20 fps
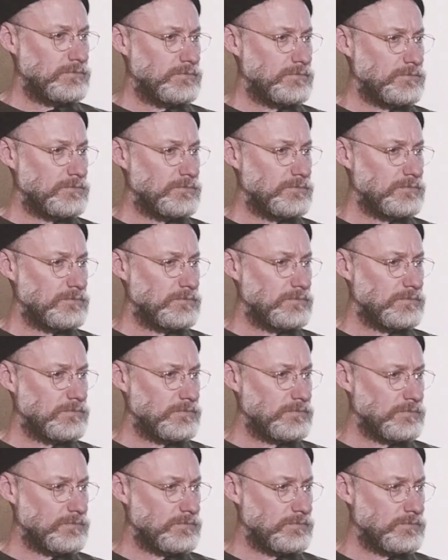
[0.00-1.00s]

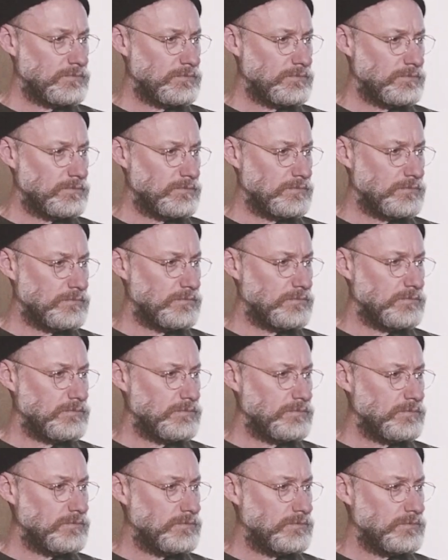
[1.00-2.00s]

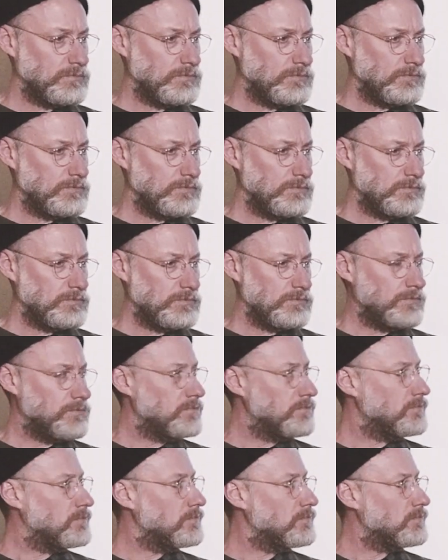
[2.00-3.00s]

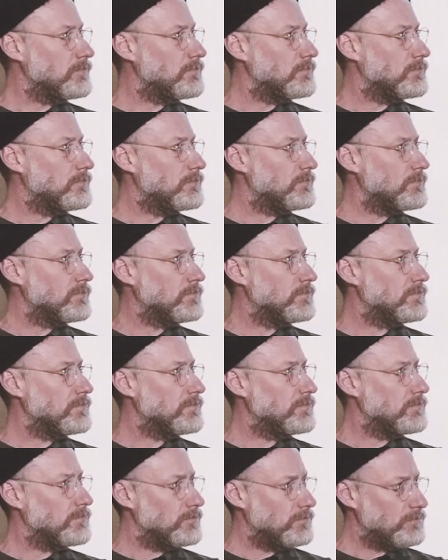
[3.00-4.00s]

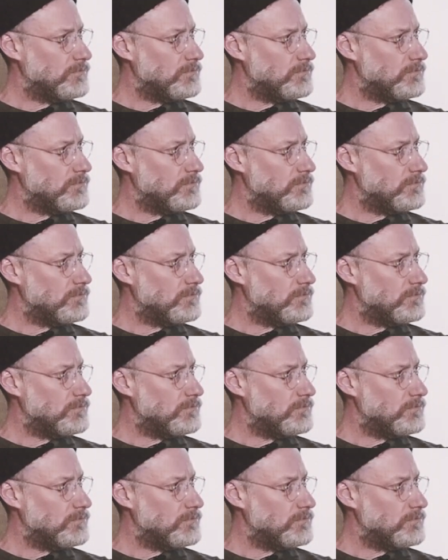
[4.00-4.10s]
The person shown says nothing.